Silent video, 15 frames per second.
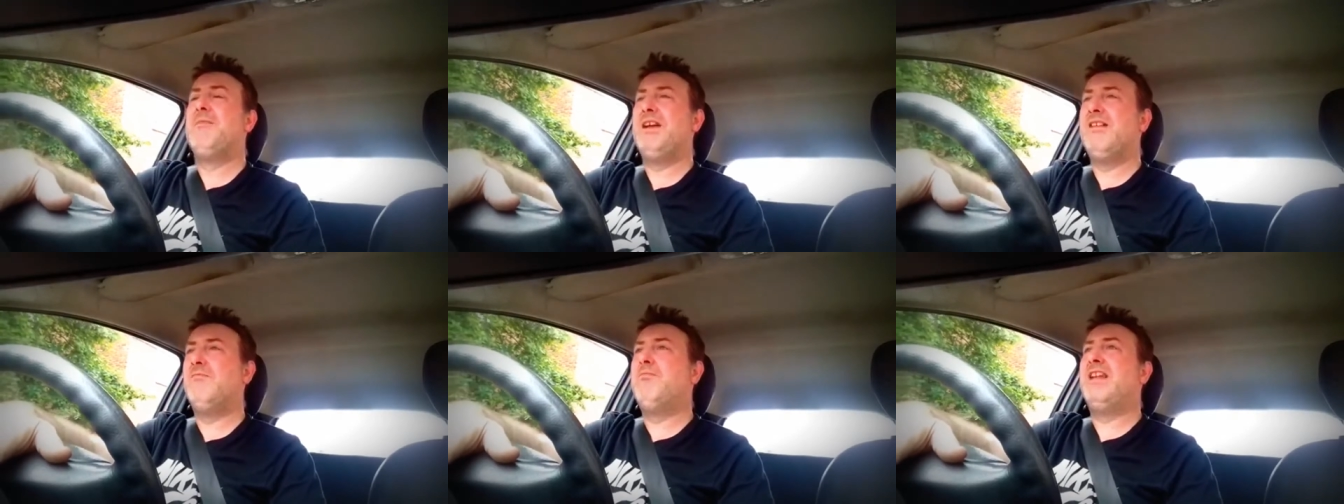
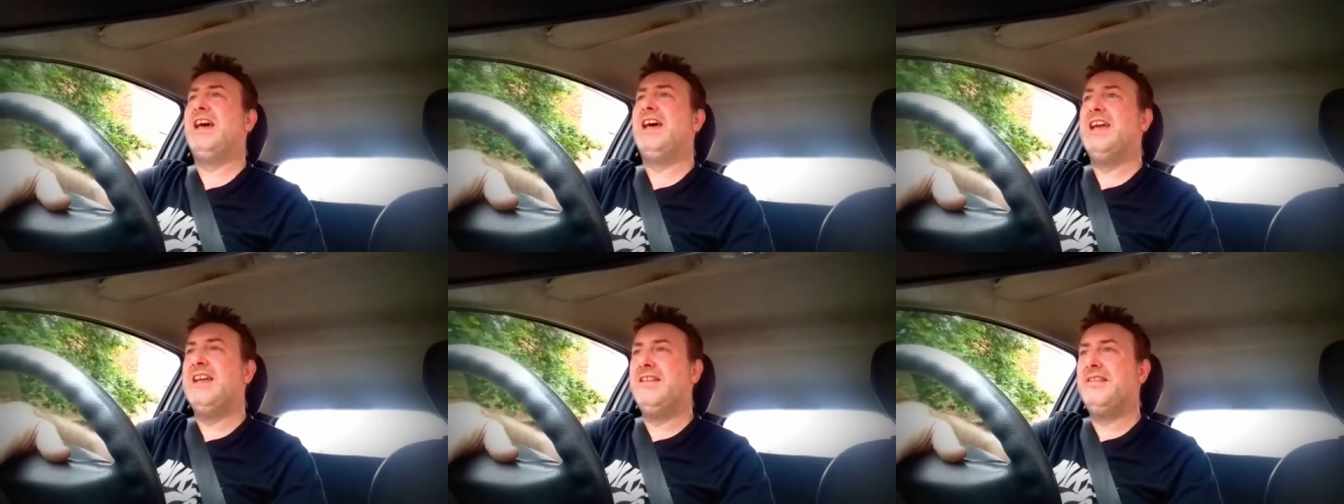because
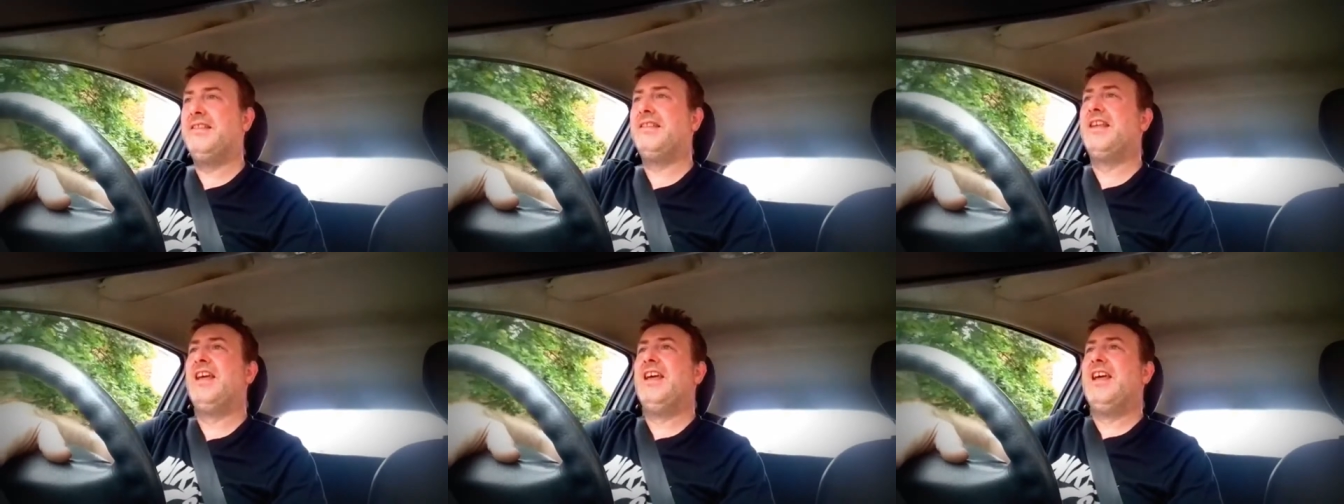blades
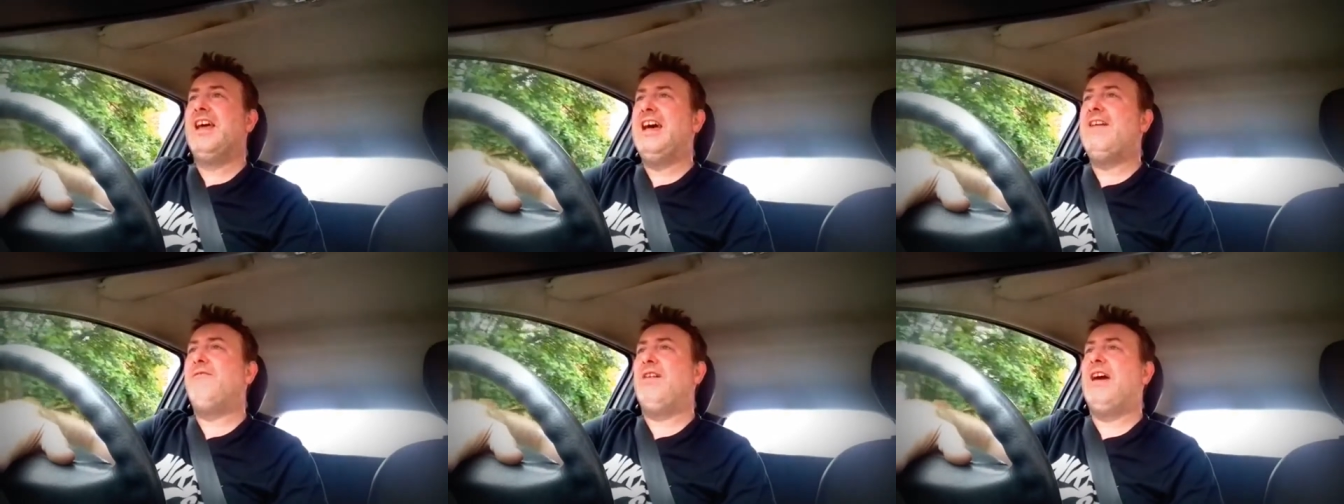
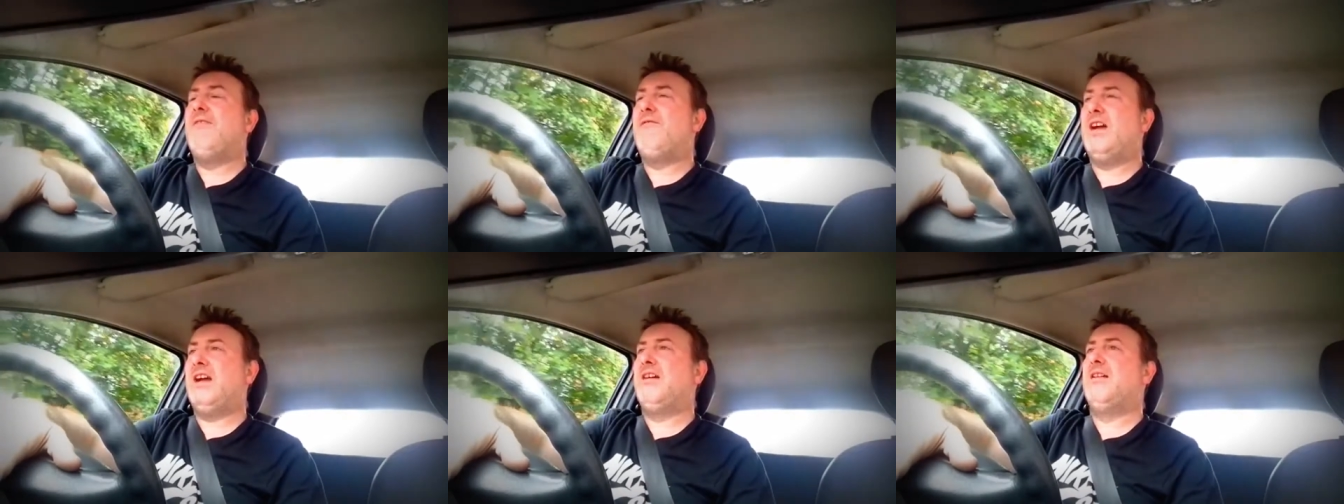have,
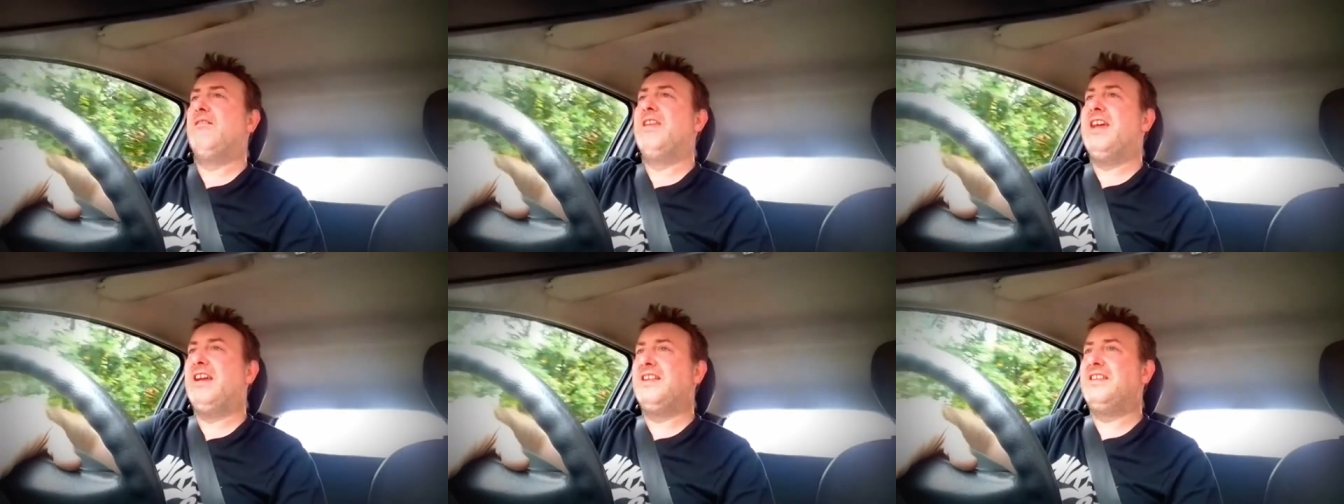have that kind
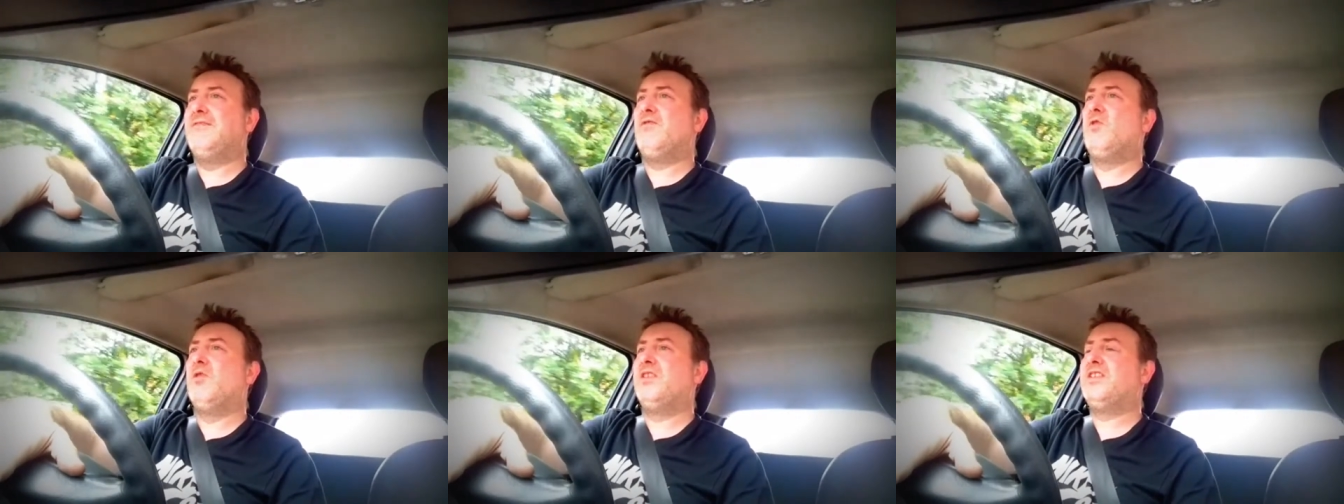of
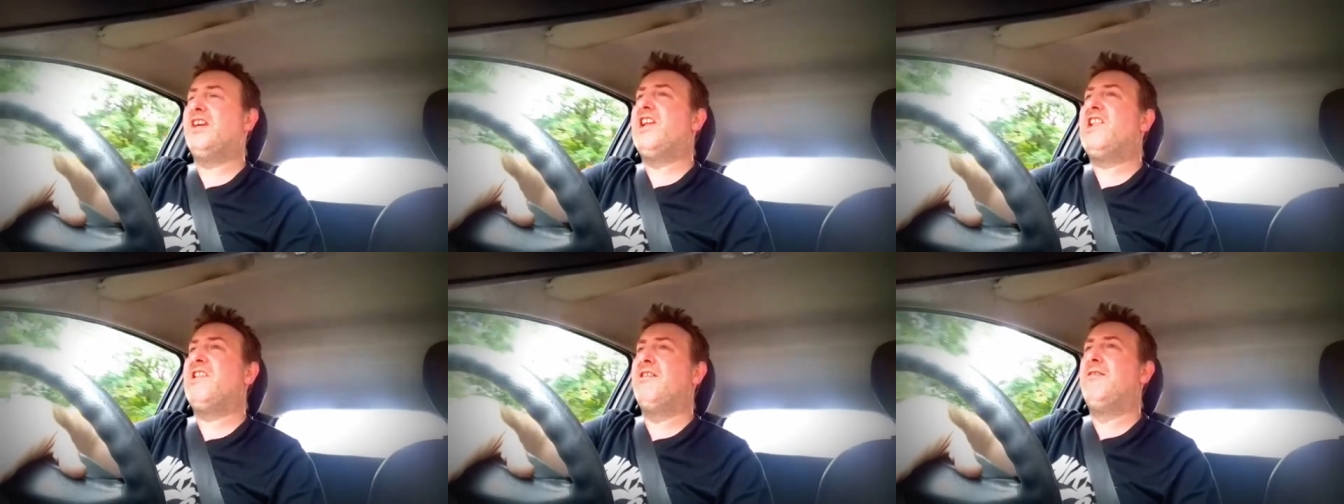negative
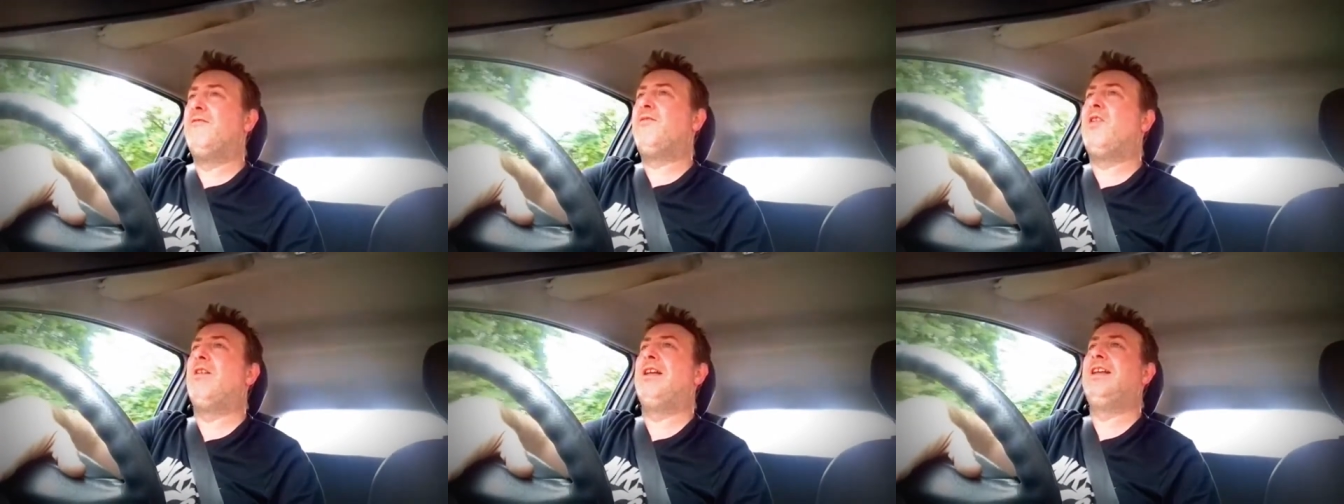connotation of
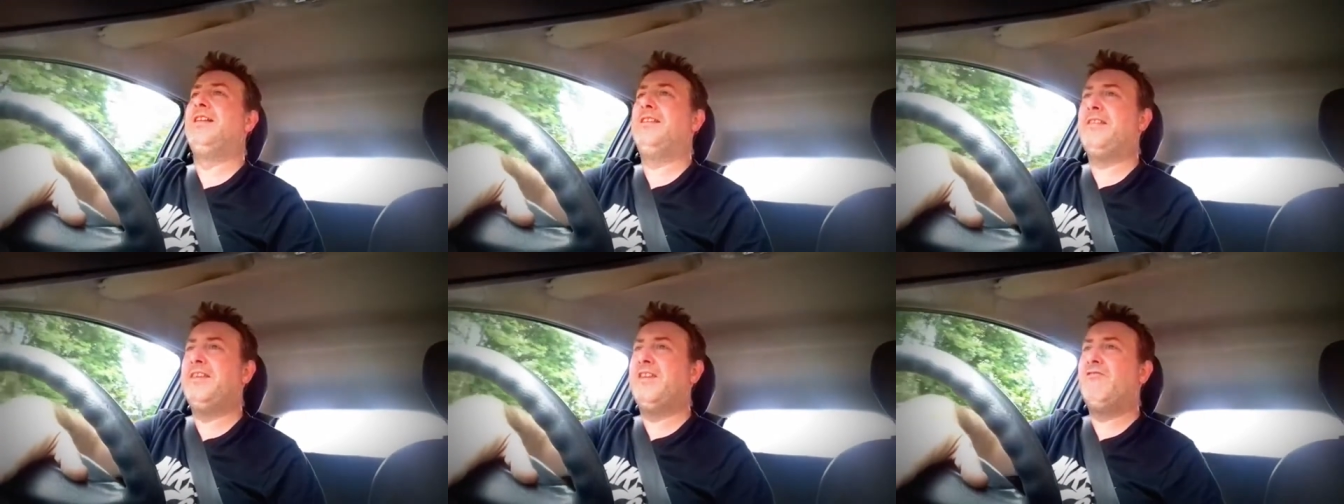
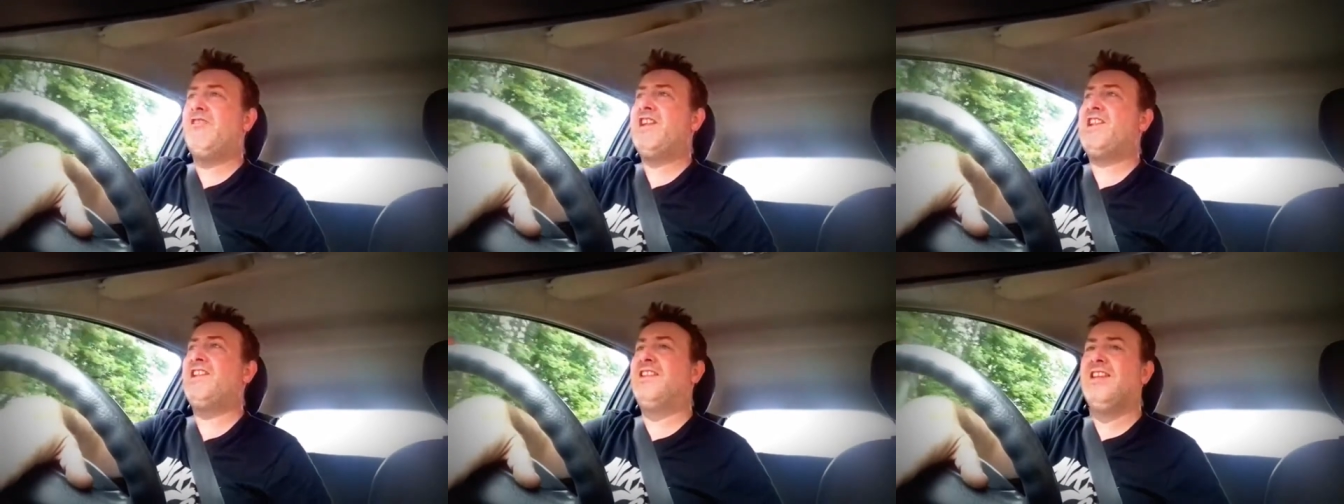violence and
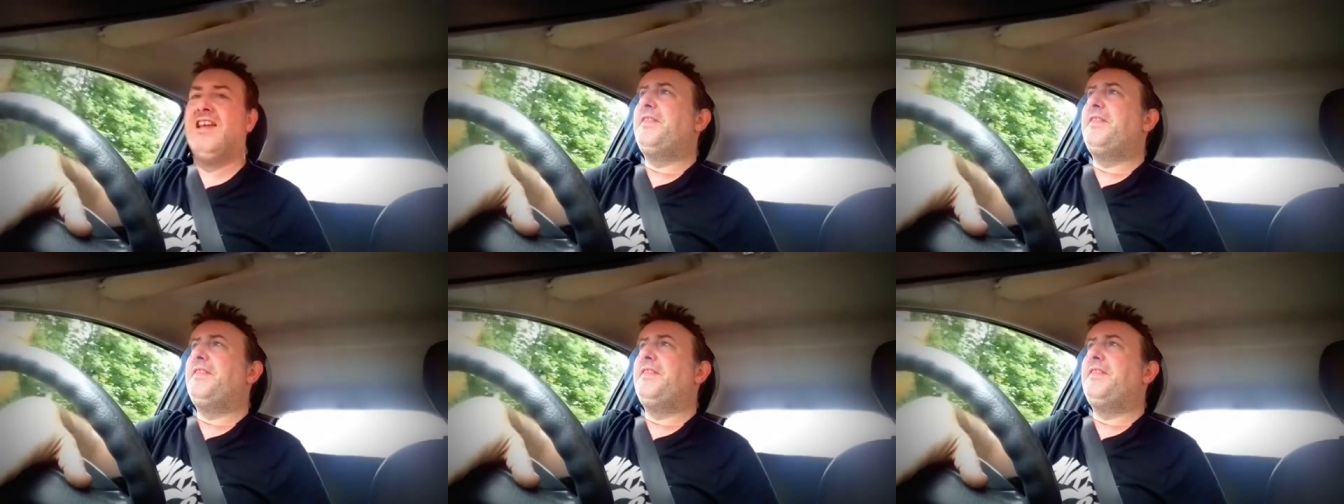aggression.